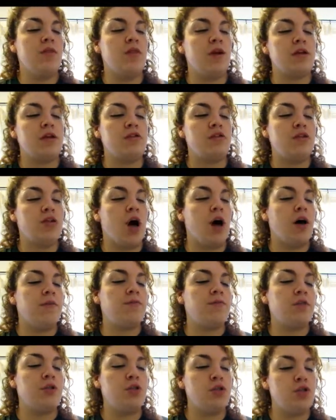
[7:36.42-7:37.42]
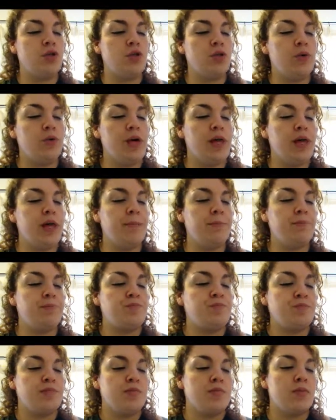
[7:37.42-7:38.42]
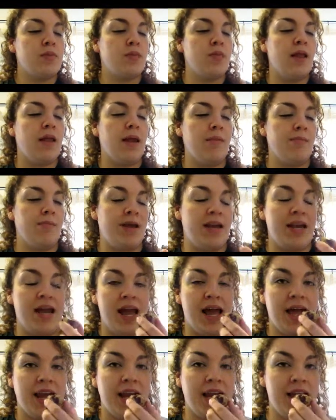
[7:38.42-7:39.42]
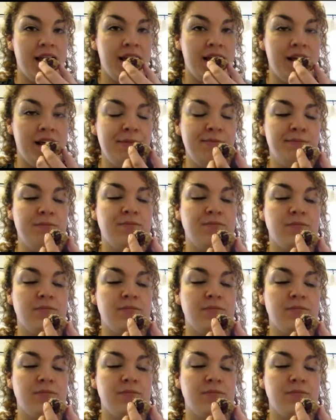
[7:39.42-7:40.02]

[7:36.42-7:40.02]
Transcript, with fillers: They're soft and chewy and banana-y.